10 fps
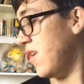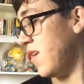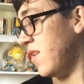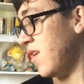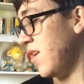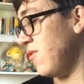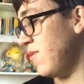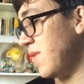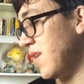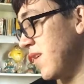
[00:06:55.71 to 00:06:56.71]
And Tiny
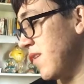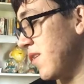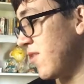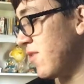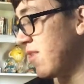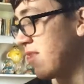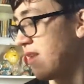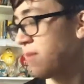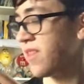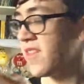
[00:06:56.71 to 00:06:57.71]
replied,
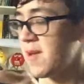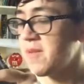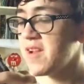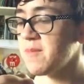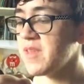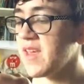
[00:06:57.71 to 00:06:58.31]
stop telling me